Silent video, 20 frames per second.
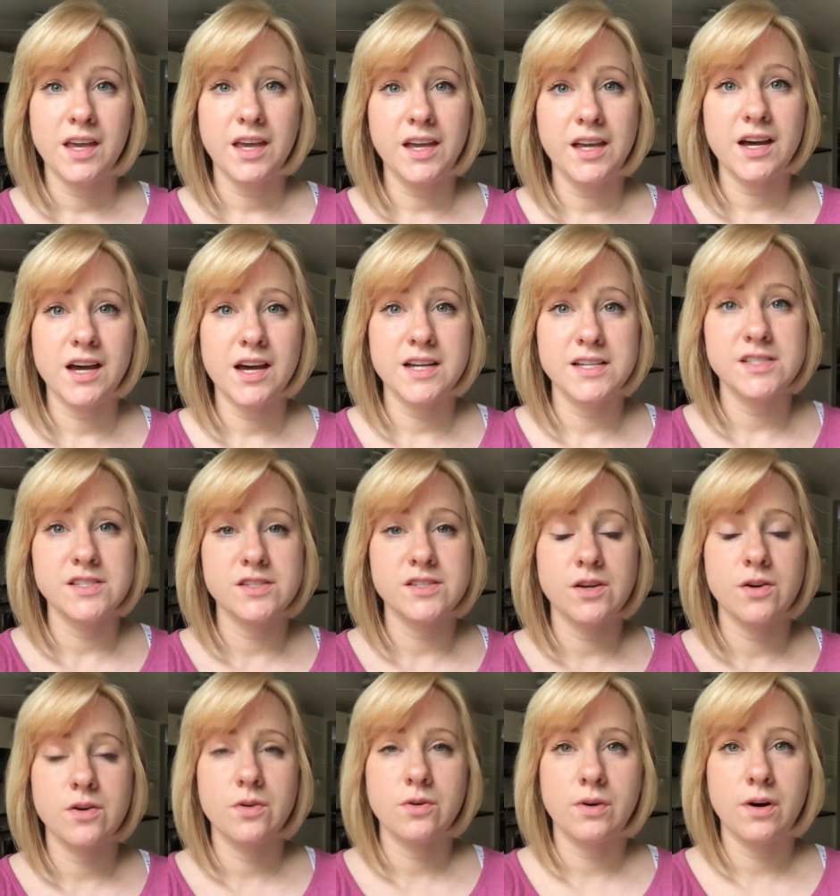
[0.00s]
Hey guys,
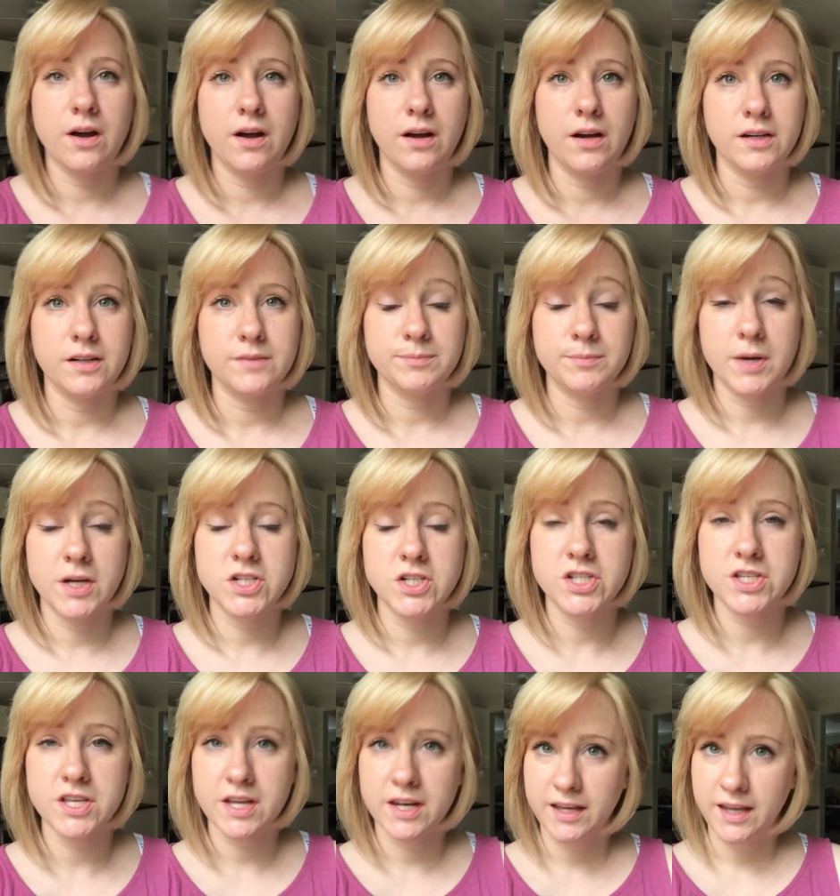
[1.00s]
so I
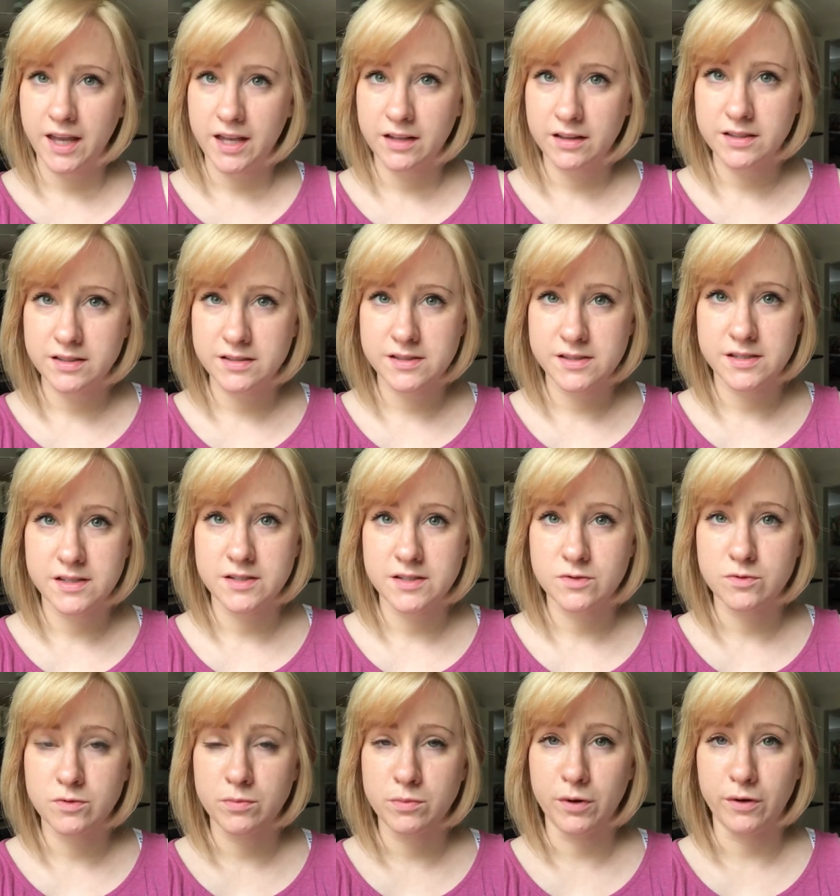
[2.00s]
just had a ganglion
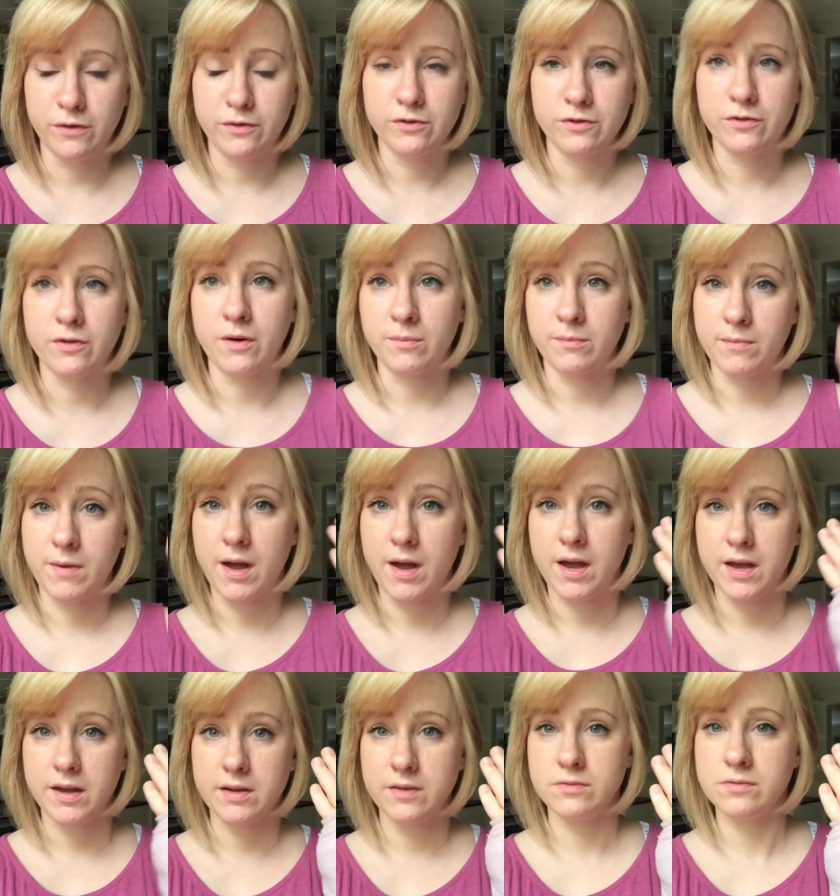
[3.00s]
cyst removed from
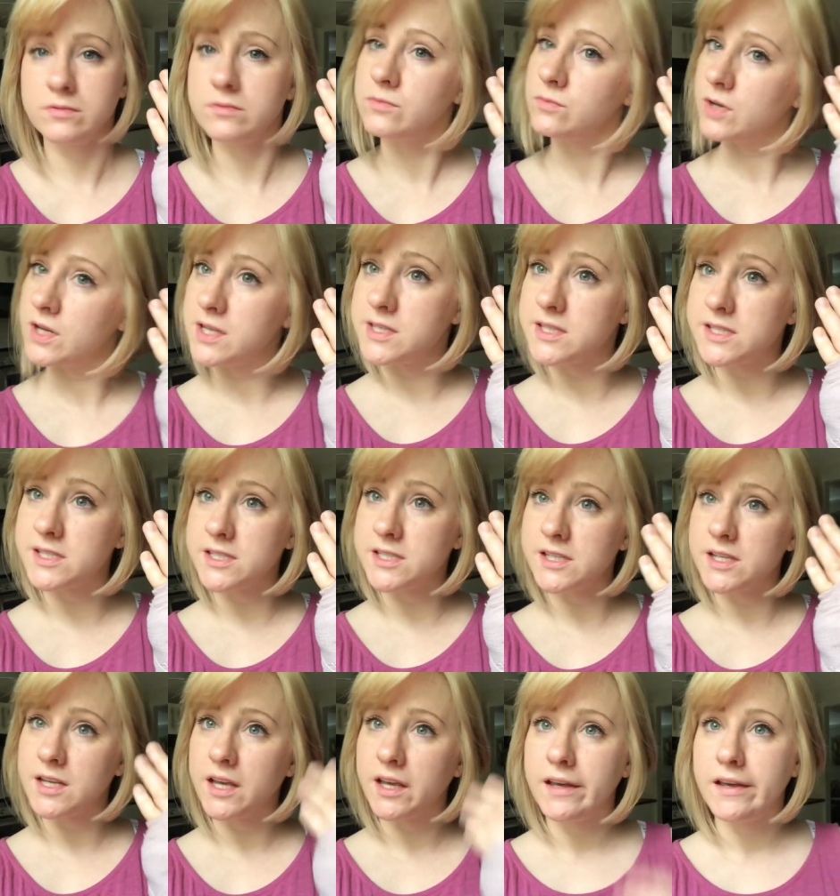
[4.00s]
my
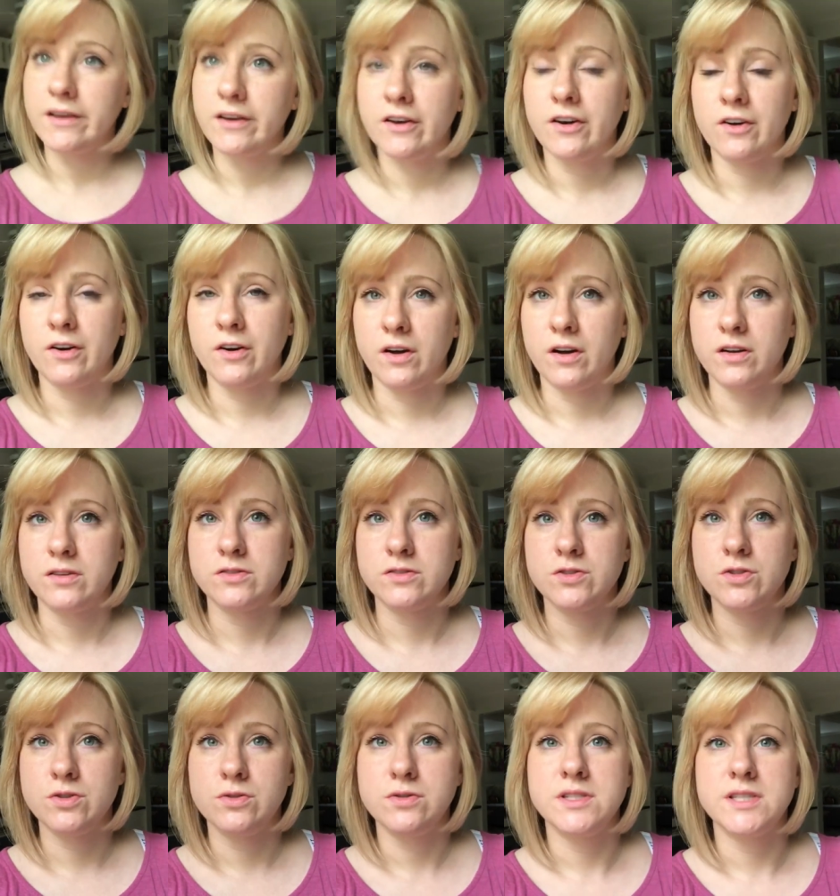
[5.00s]
wrist on
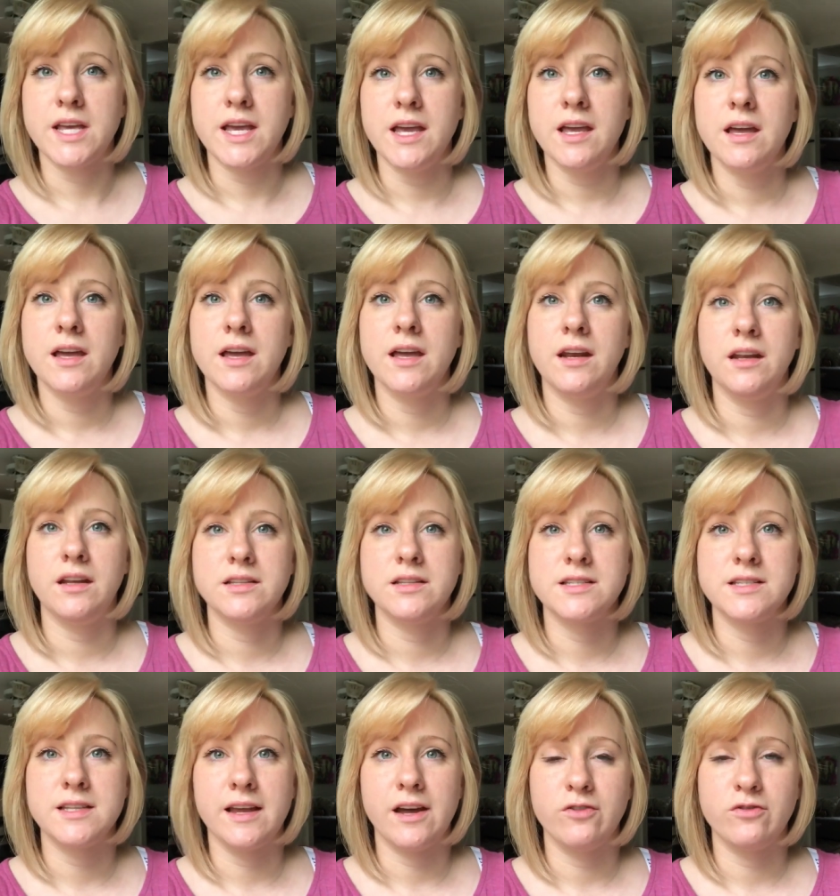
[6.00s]
Tuesday, and
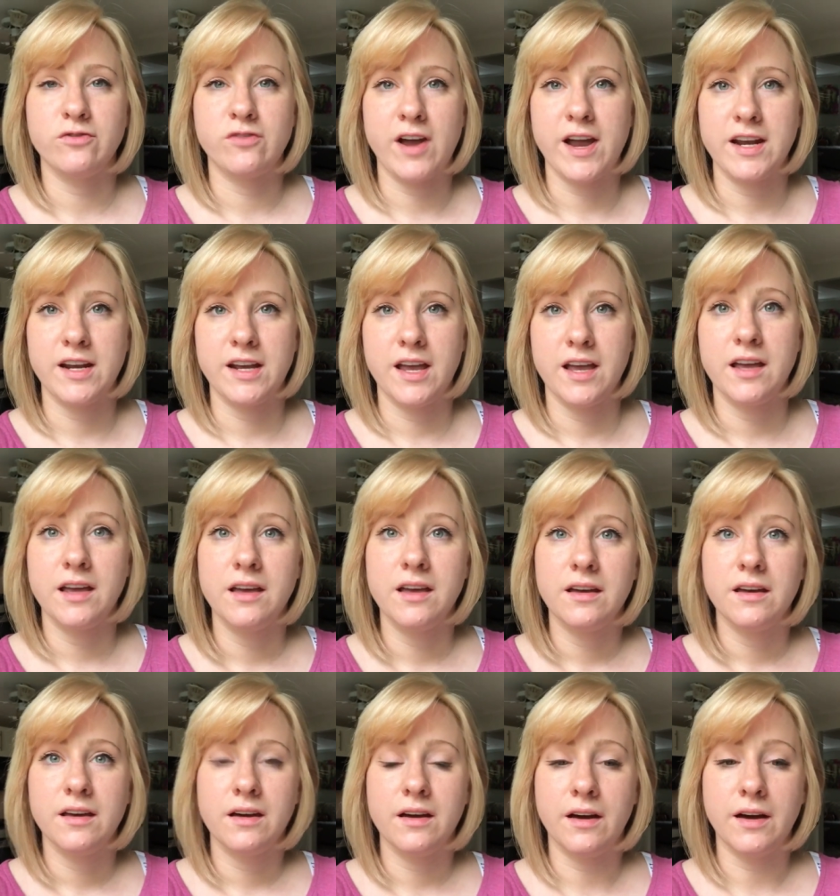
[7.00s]
it's now Friday.
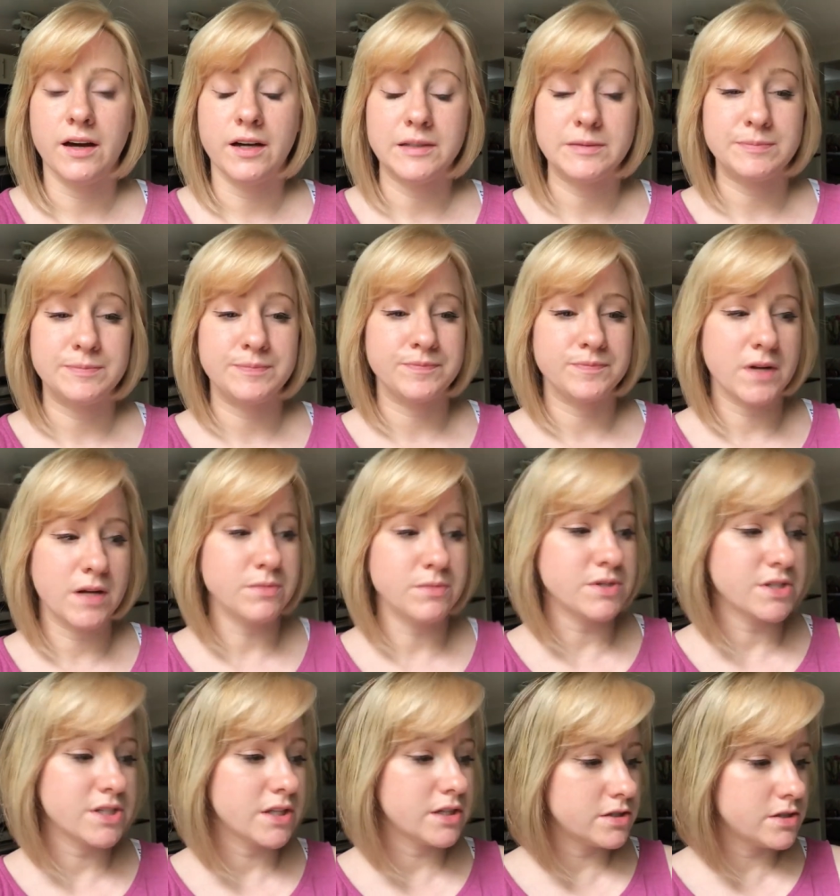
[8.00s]
I'm
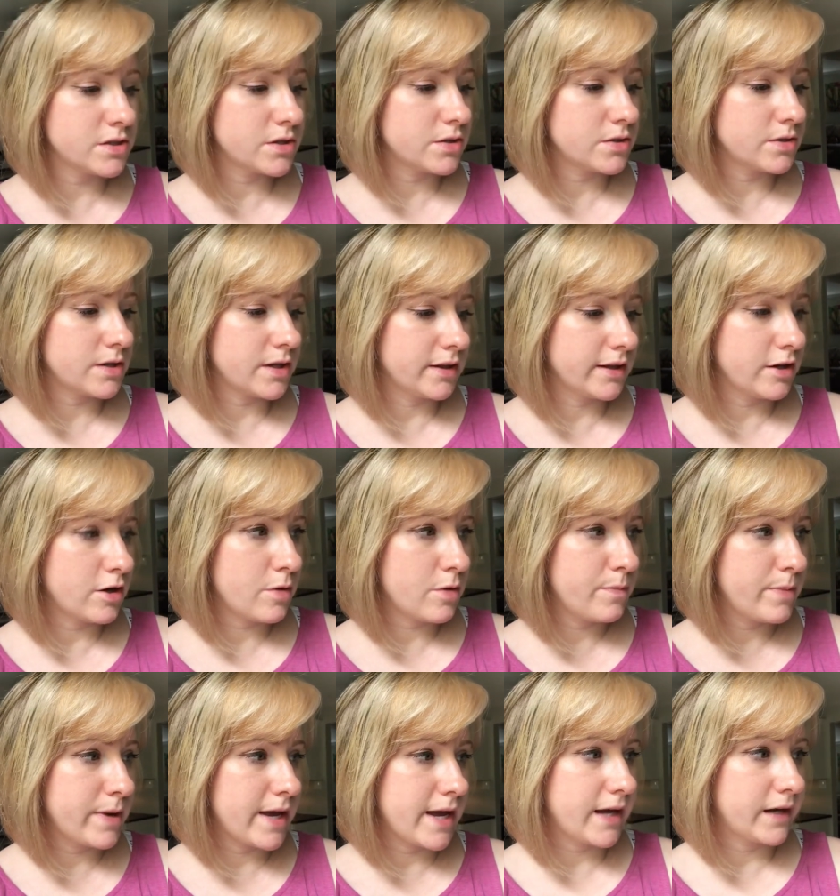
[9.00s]
just gonna do a little
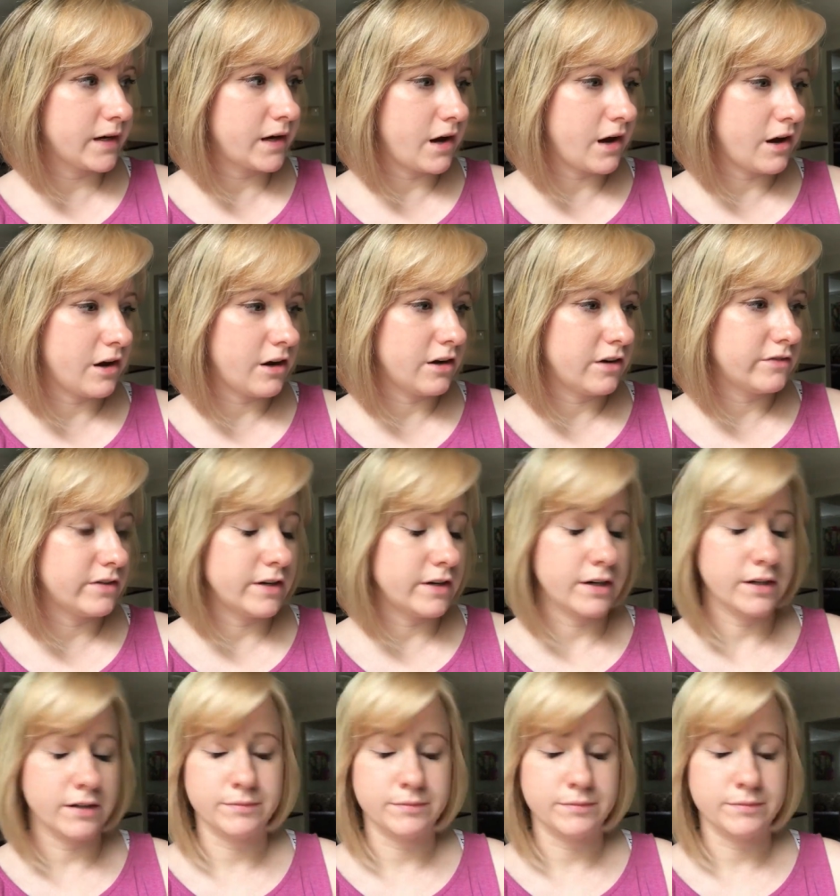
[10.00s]
bit of